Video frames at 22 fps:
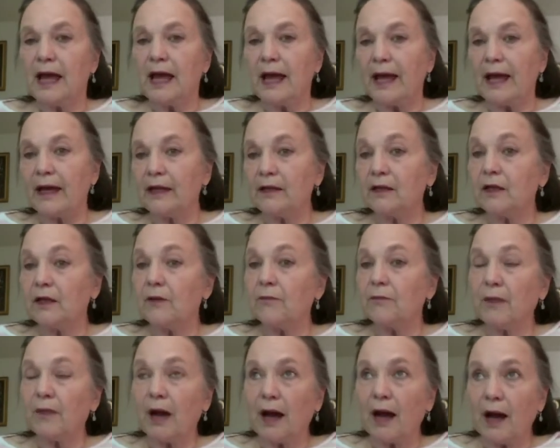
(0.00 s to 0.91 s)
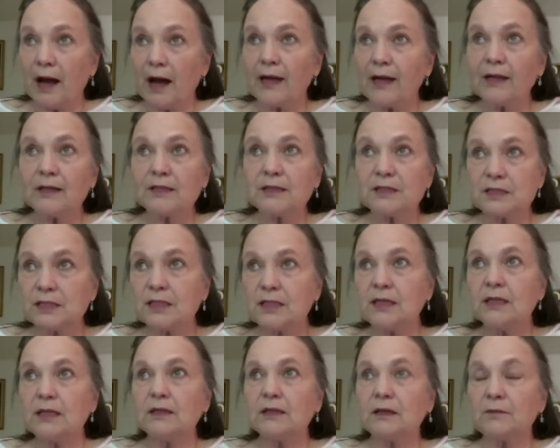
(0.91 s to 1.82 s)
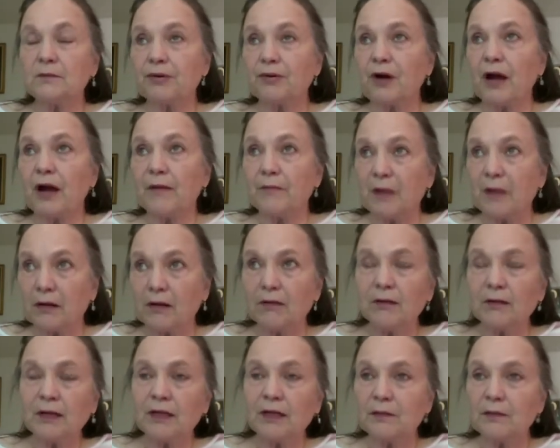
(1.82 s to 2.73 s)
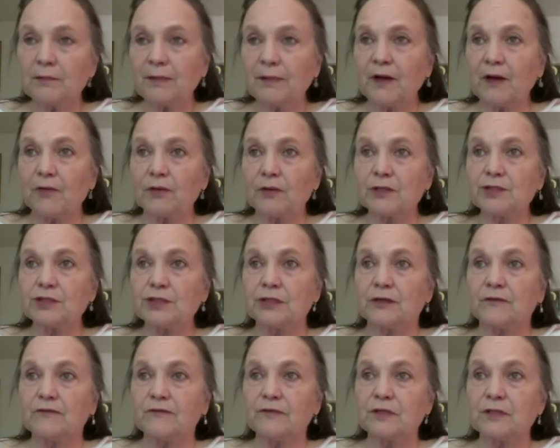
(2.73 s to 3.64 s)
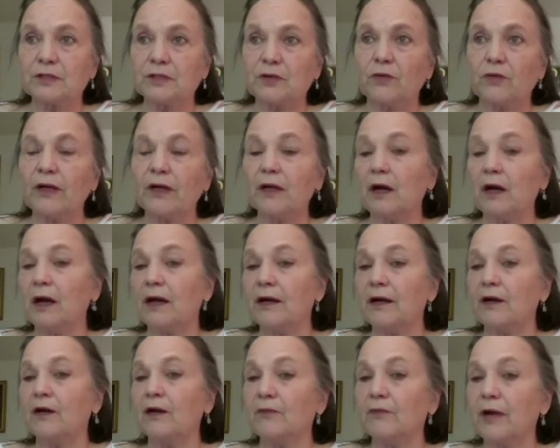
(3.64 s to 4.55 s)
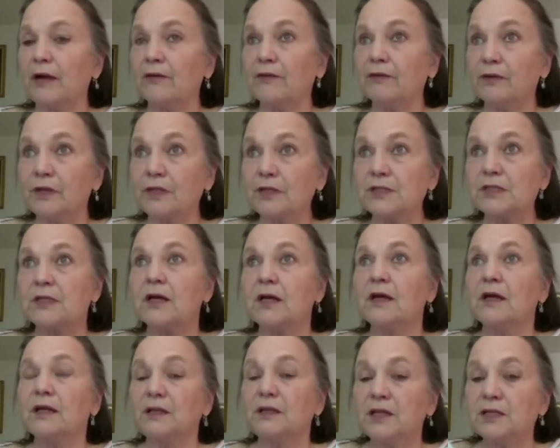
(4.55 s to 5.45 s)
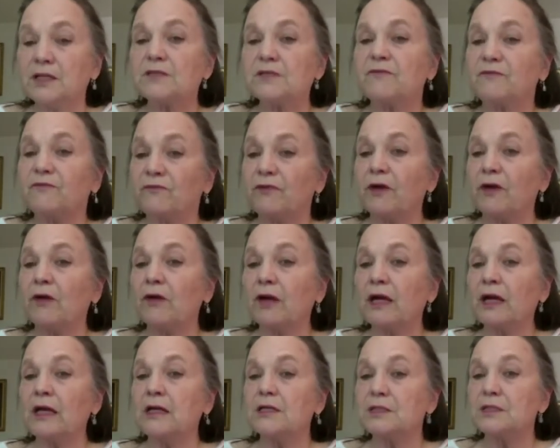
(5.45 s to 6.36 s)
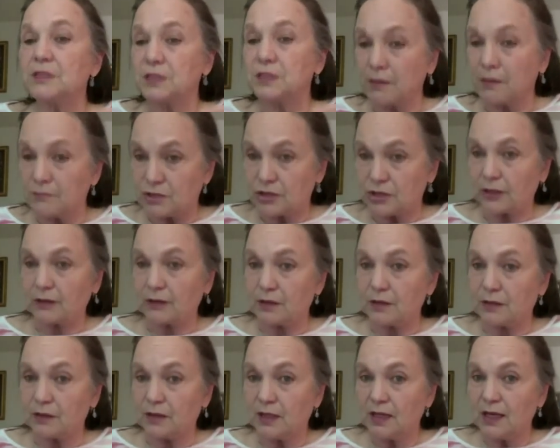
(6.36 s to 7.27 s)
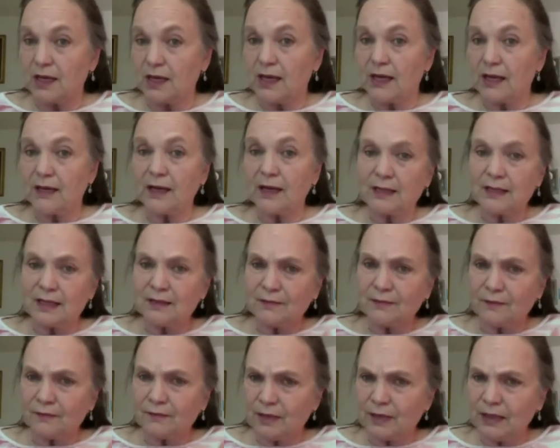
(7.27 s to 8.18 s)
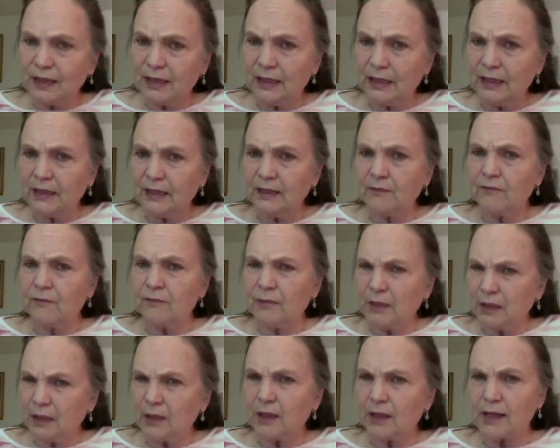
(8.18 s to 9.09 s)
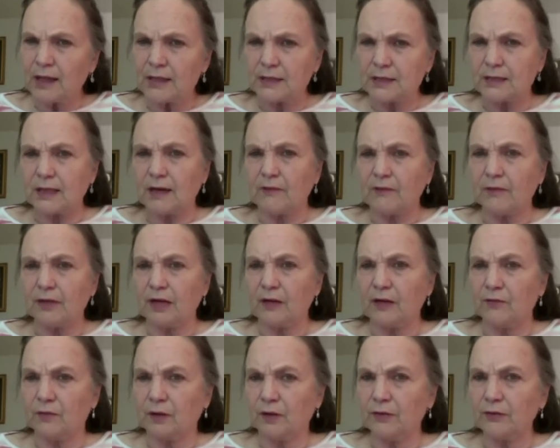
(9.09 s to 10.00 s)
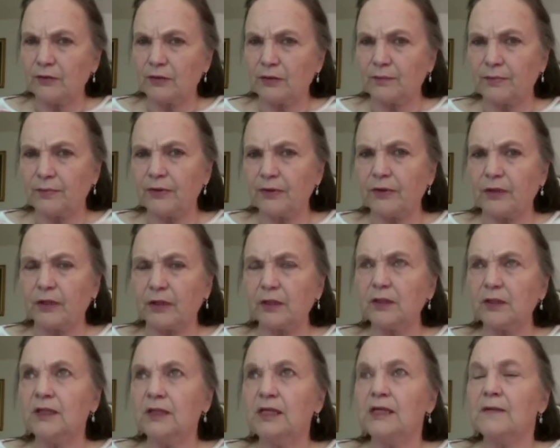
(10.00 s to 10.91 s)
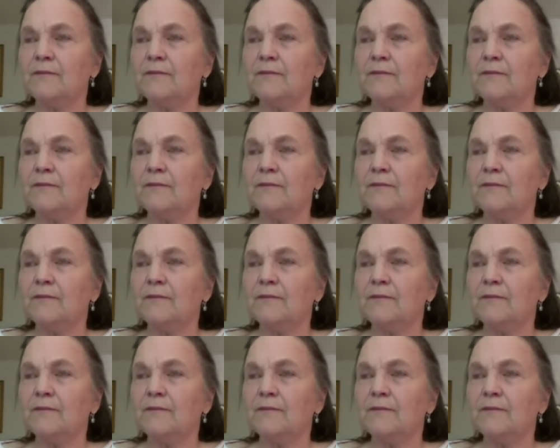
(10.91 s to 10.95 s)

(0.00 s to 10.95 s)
And I see that primarily the power shift is going on around this very subject. And I didn't really realize that when I wrote the book.